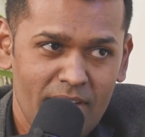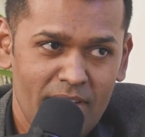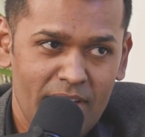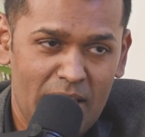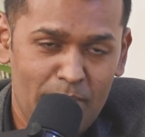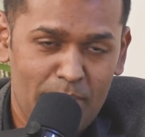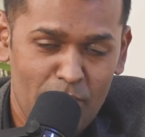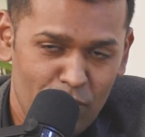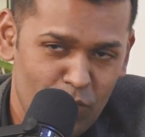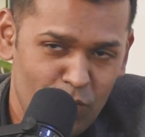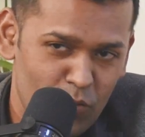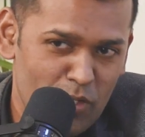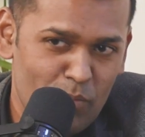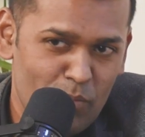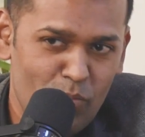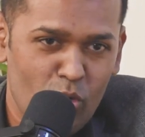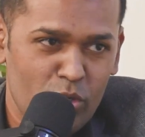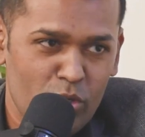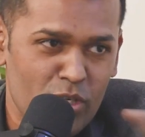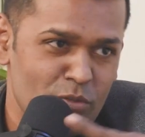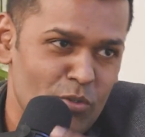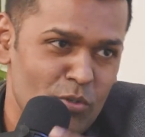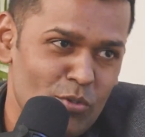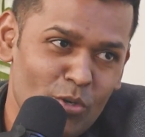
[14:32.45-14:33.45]
And before the
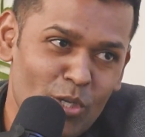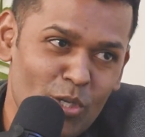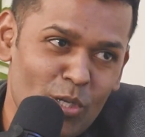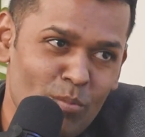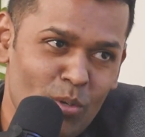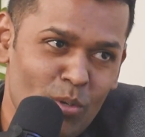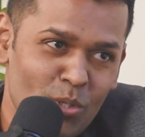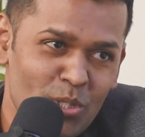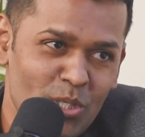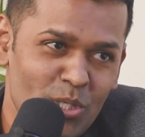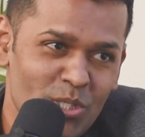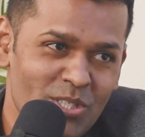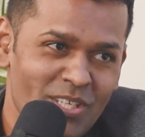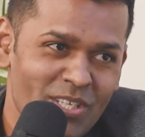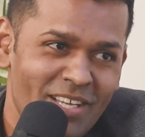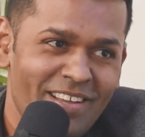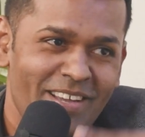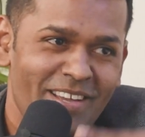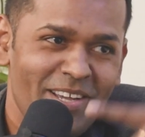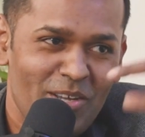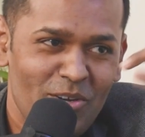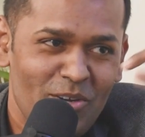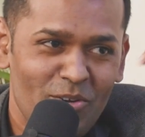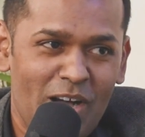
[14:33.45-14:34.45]
podcast, we're talking about this,
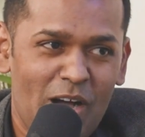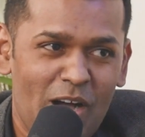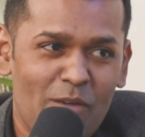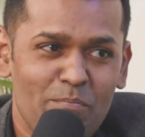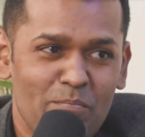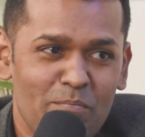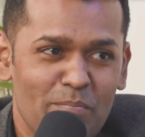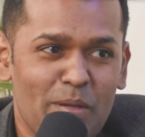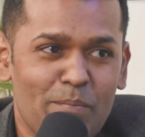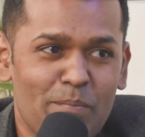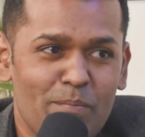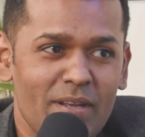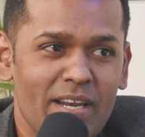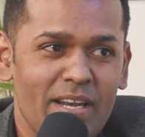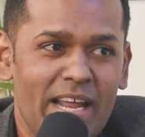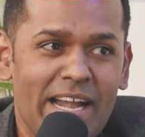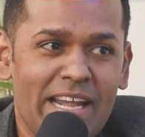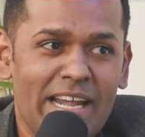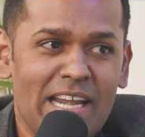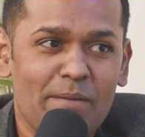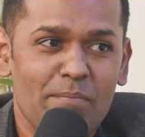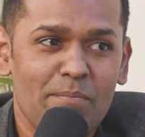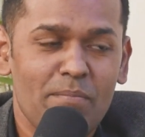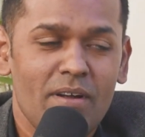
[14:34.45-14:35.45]
how people
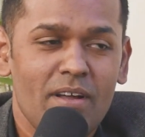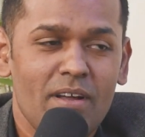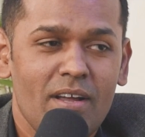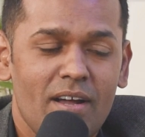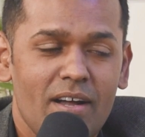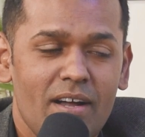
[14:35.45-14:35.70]
end up